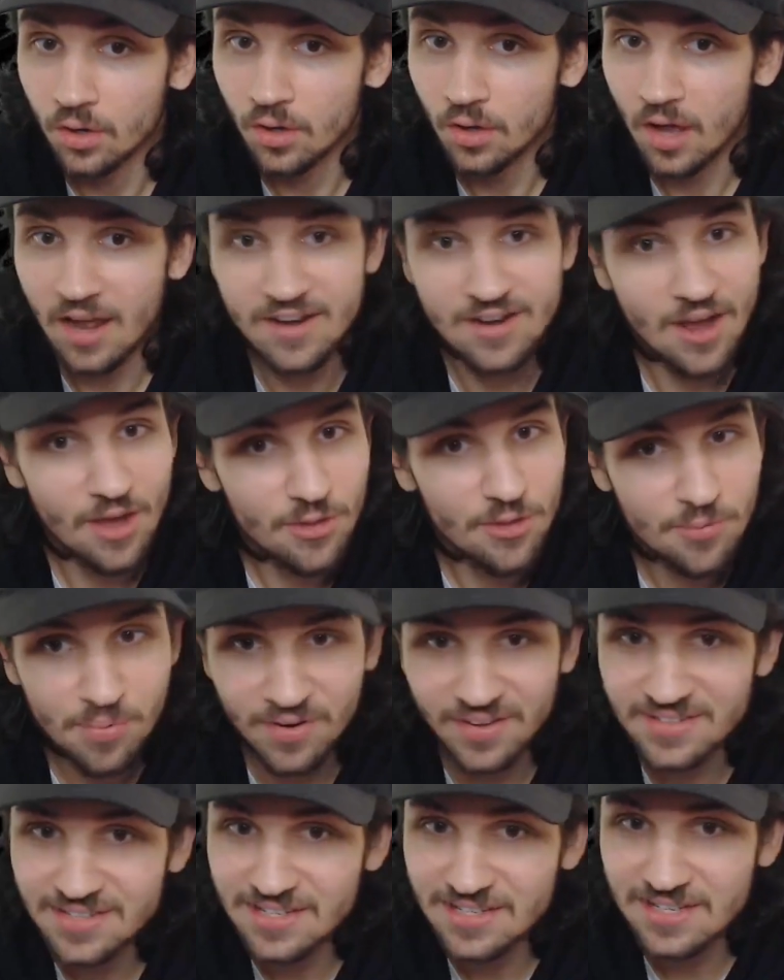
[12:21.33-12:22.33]
Another
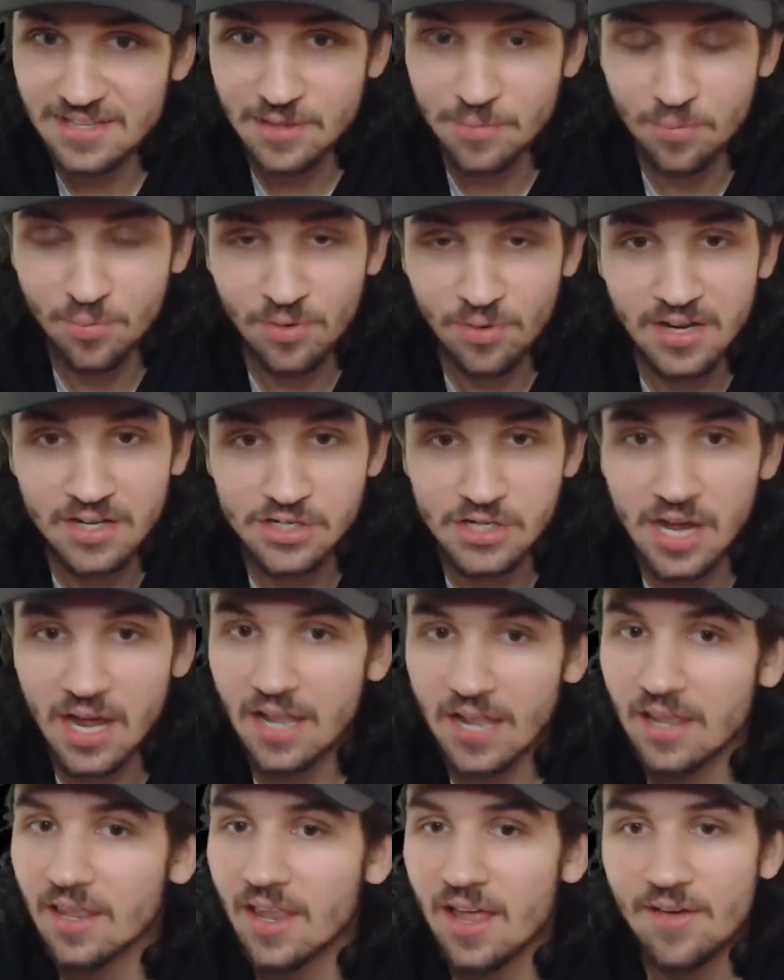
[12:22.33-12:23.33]
princess at the bridge. I
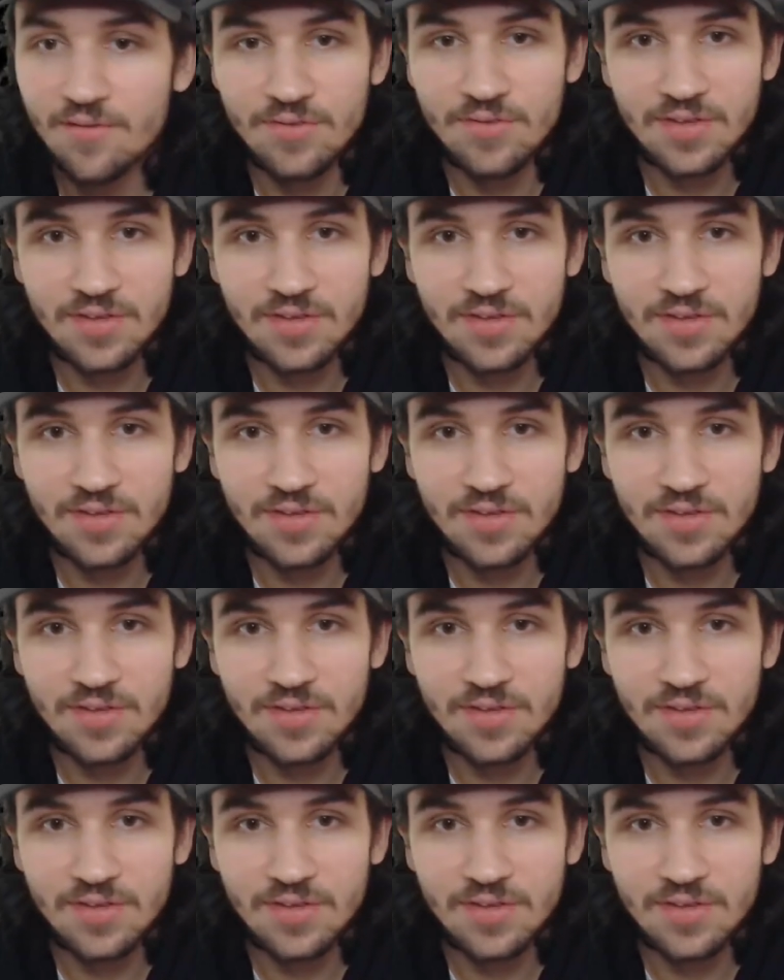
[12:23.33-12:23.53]
love it.